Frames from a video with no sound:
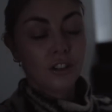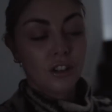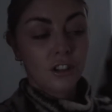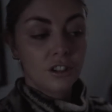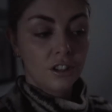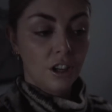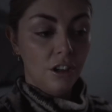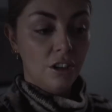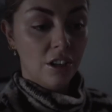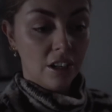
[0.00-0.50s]

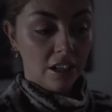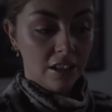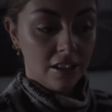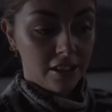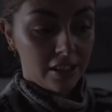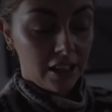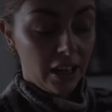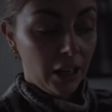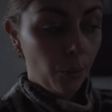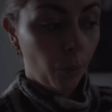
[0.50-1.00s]
just so you can
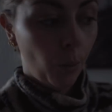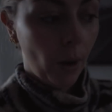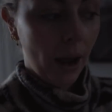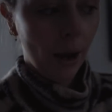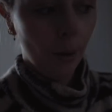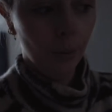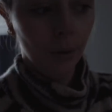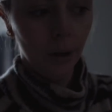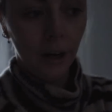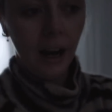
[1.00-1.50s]
see
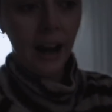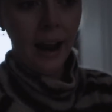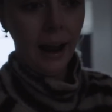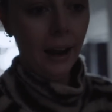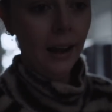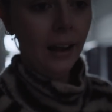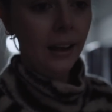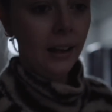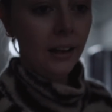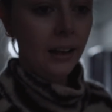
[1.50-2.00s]
where we're
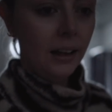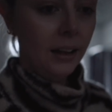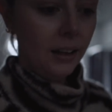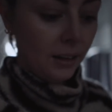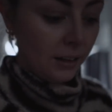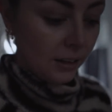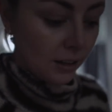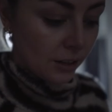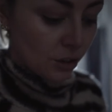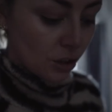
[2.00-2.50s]
at.
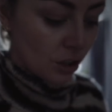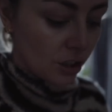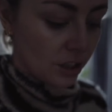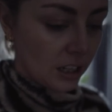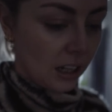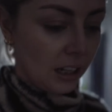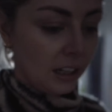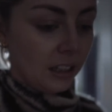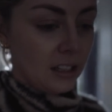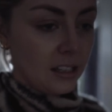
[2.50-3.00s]

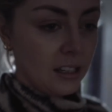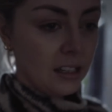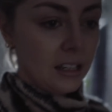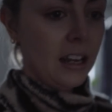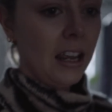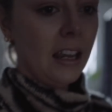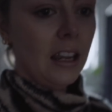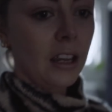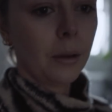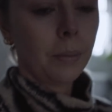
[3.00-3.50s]
Just a little
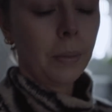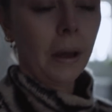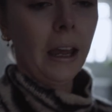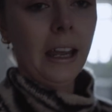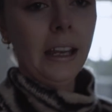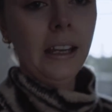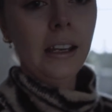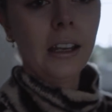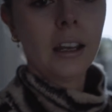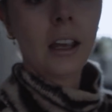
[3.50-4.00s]
sneak
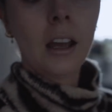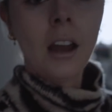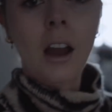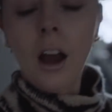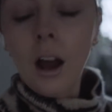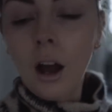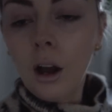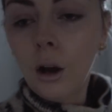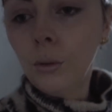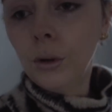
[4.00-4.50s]
peek.
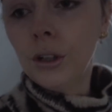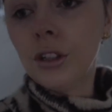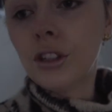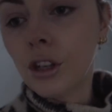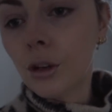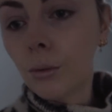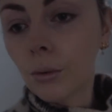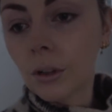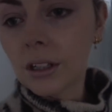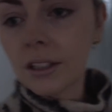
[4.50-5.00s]
Oh, and
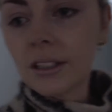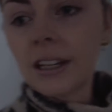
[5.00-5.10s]
do you want to